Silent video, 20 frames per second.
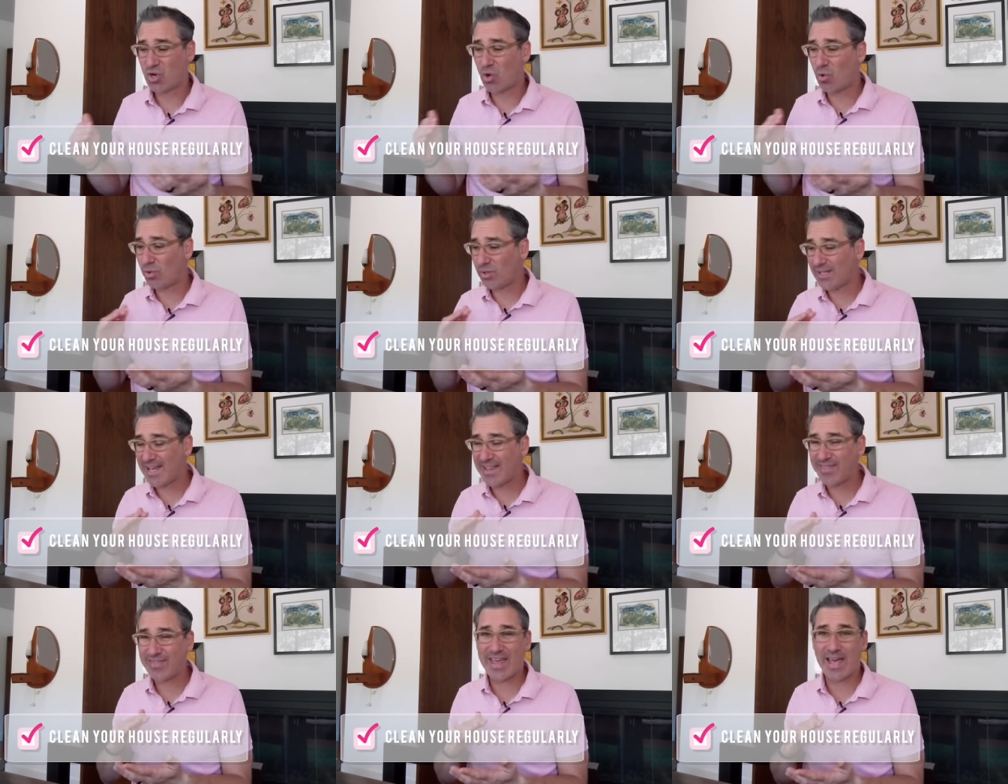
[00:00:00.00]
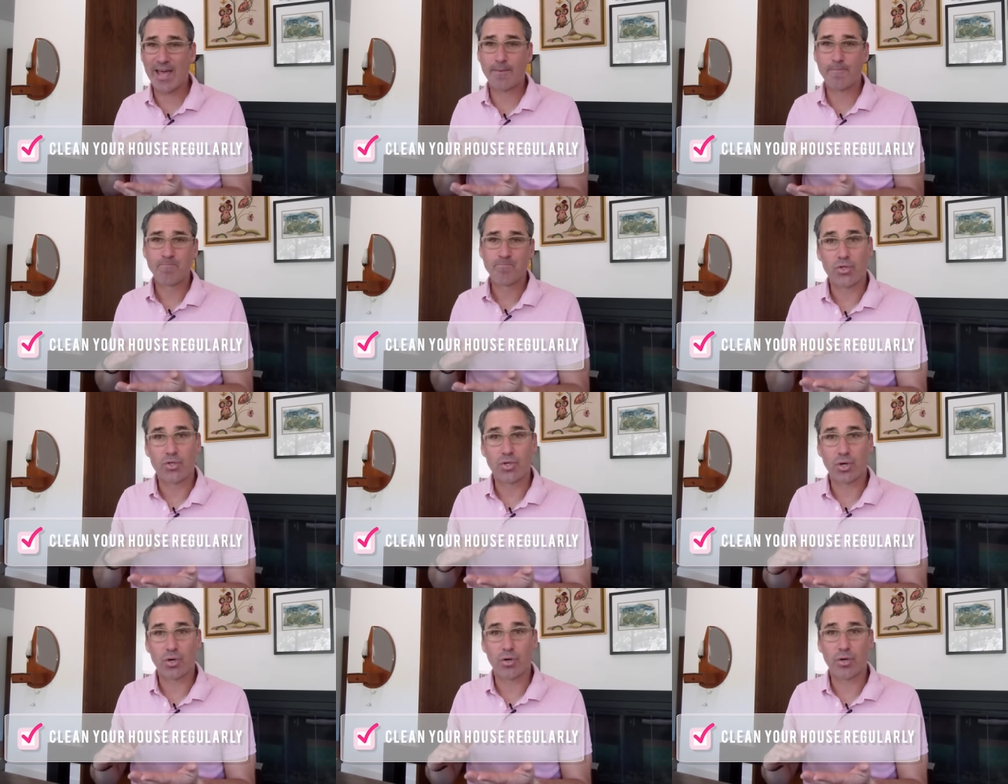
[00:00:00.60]
Don't let
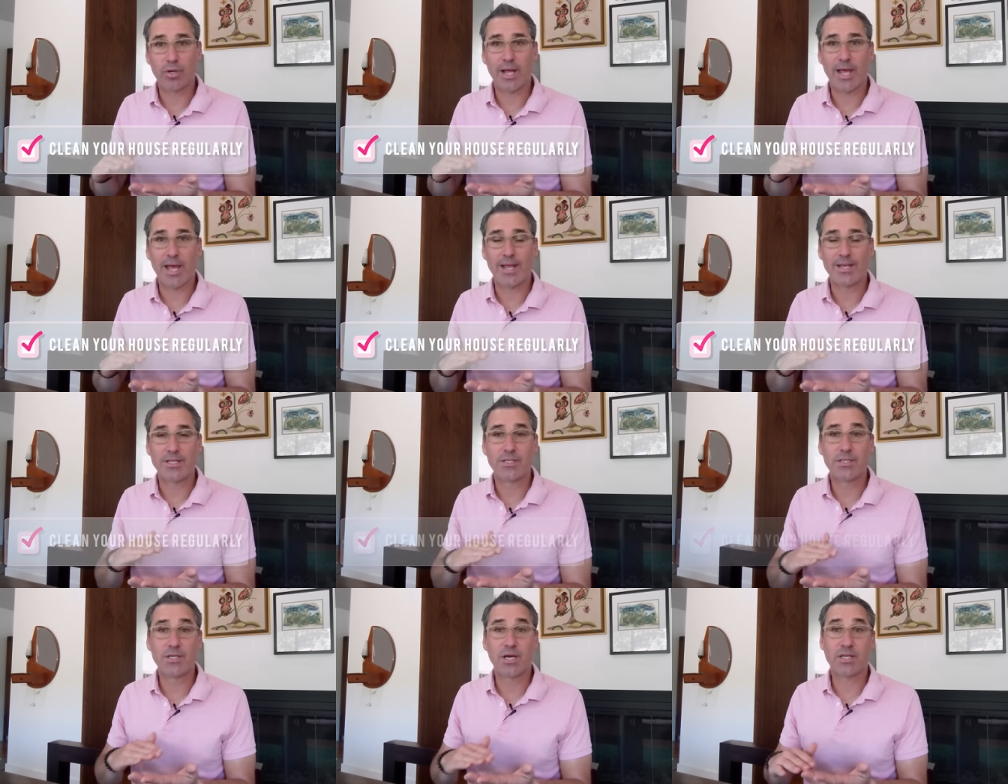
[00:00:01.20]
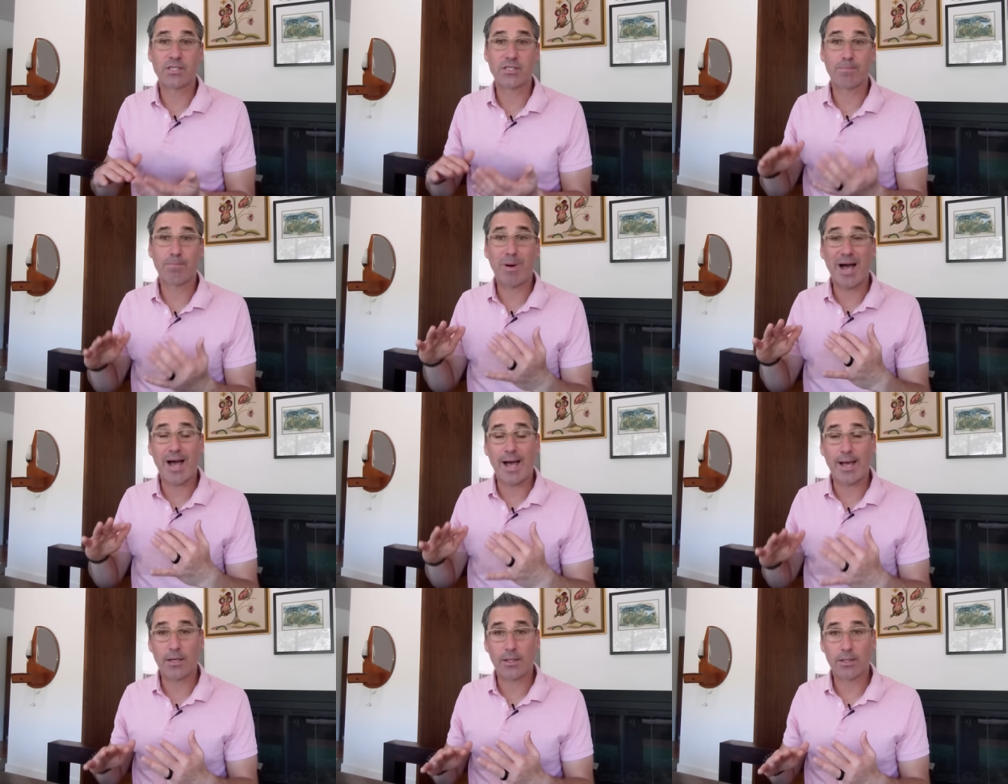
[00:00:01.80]
that dirt and dust
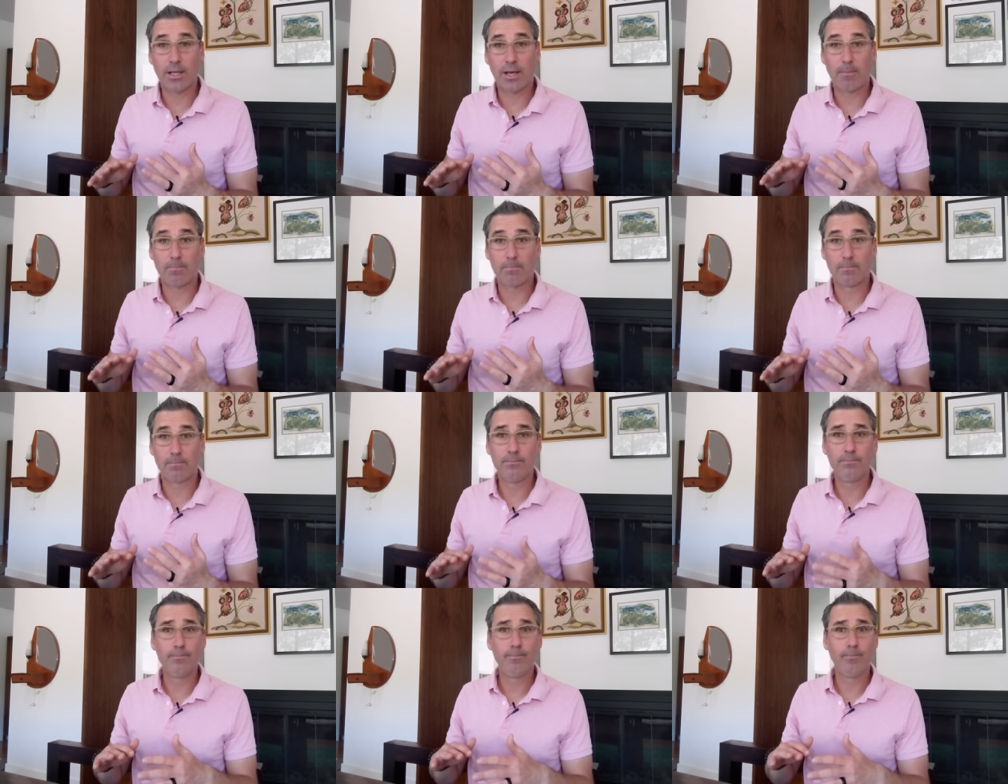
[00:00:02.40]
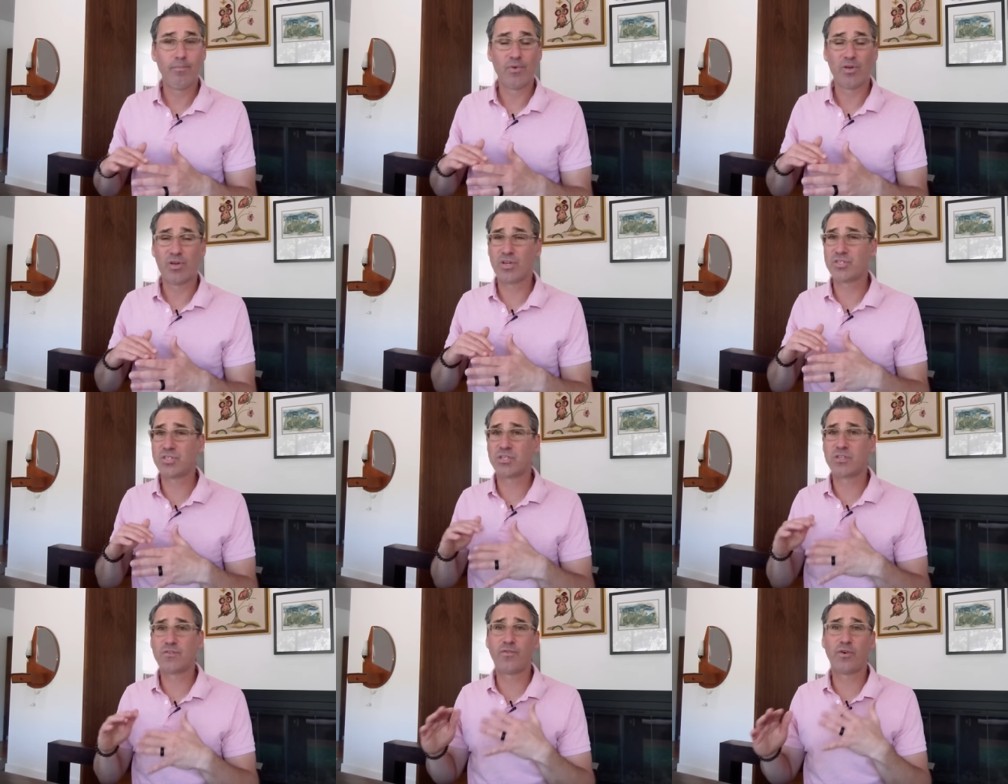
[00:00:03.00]
pile up,
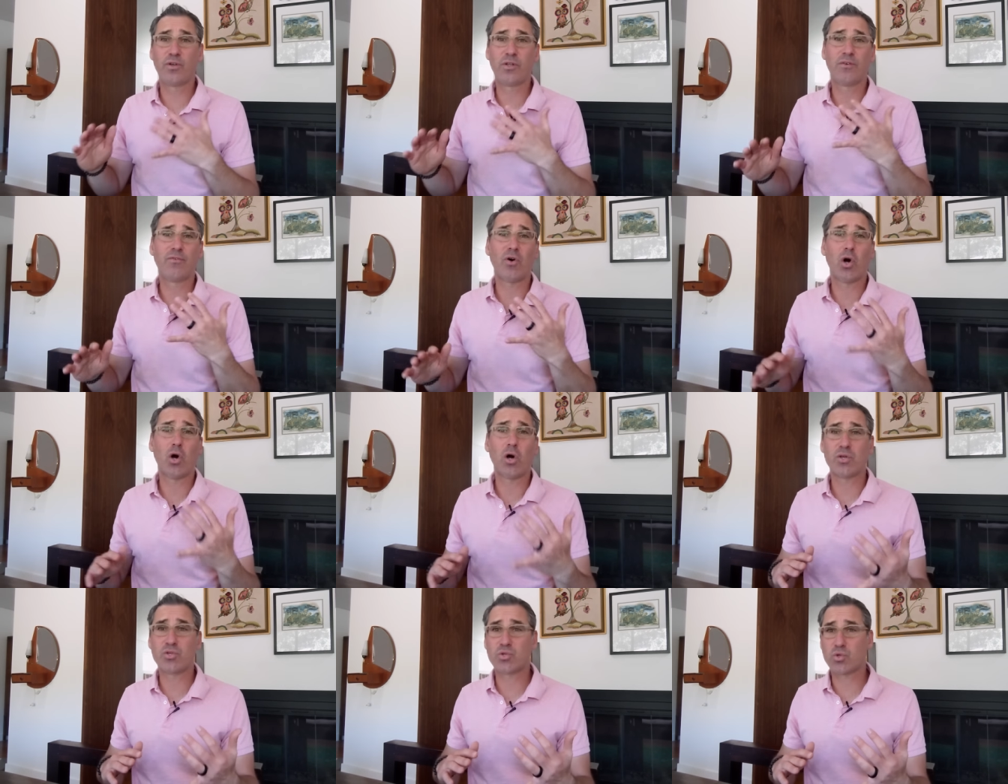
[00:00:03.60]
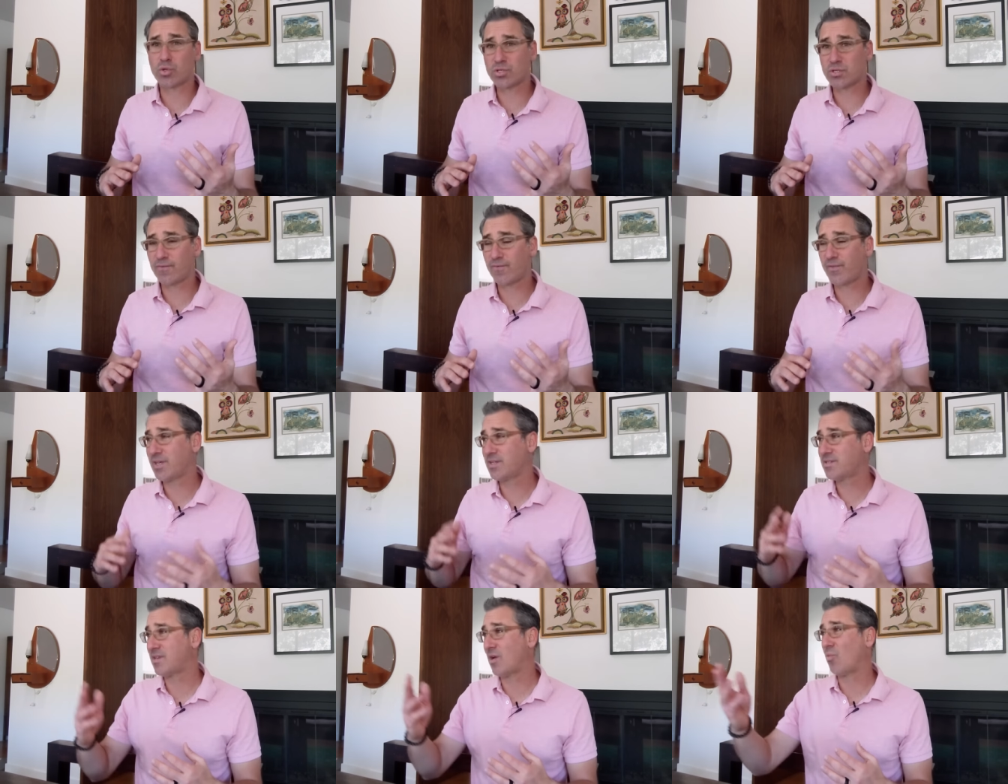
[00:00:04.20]
because it's full of all sorts of
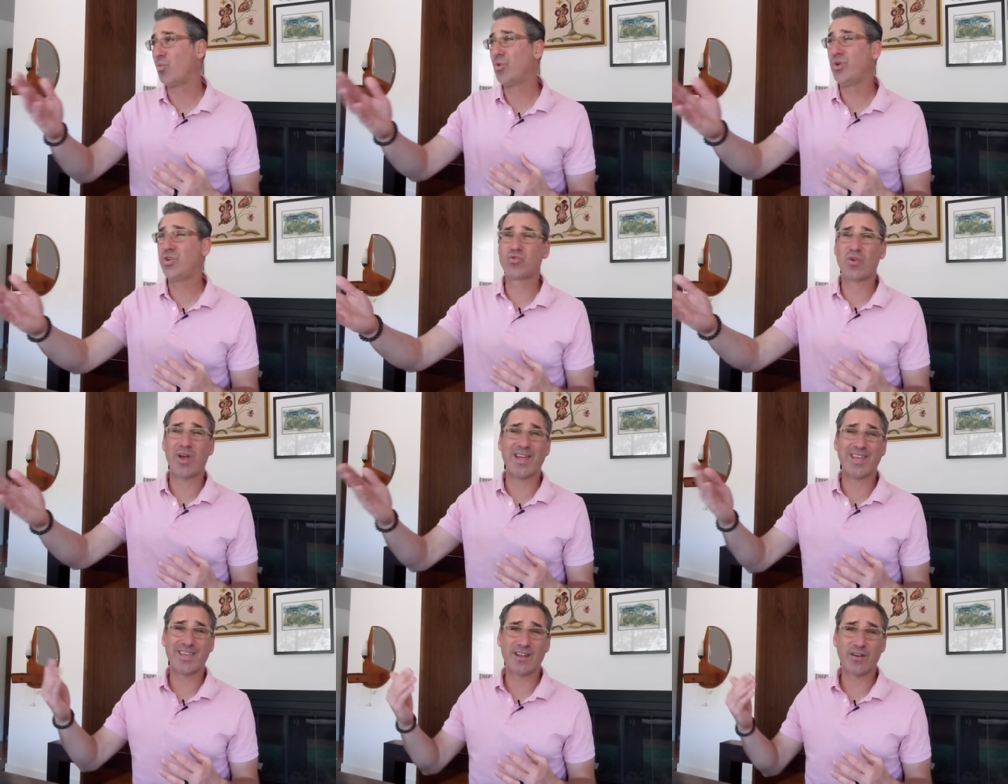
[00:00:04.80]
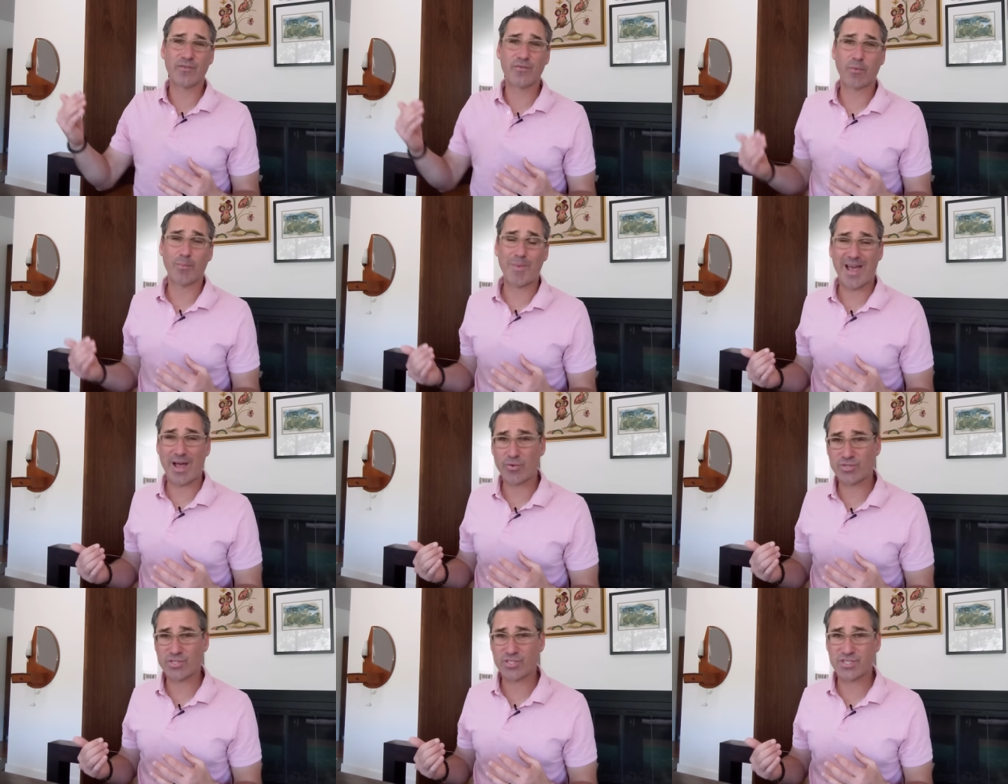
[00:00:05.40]
things that we drag in from
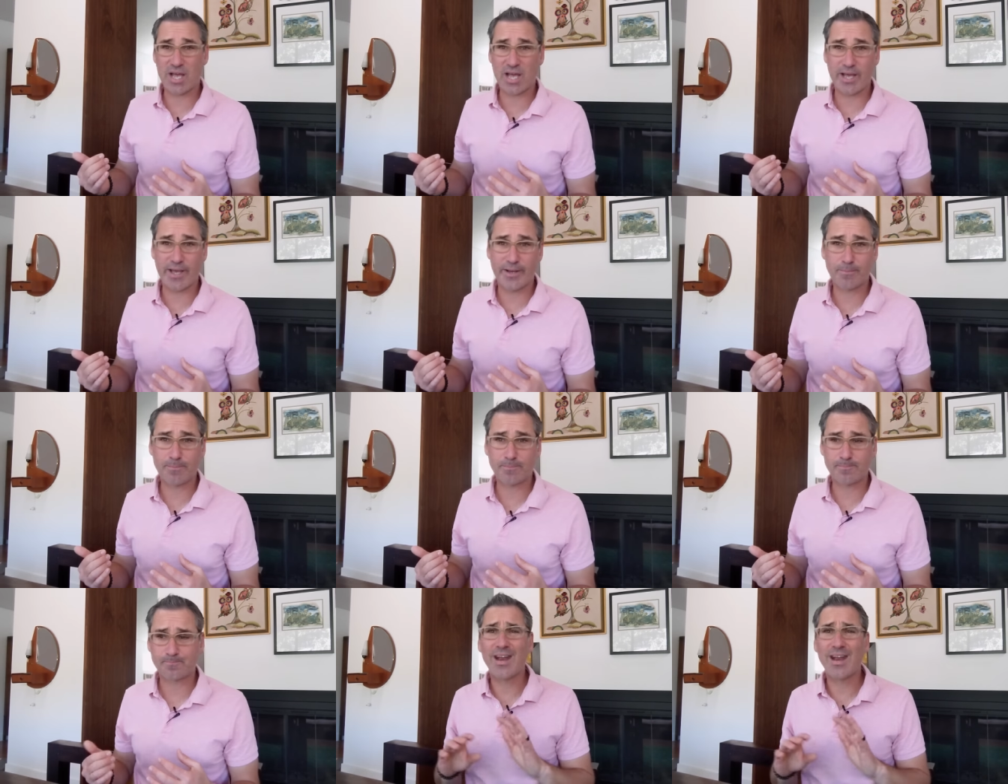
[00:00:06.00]
outside.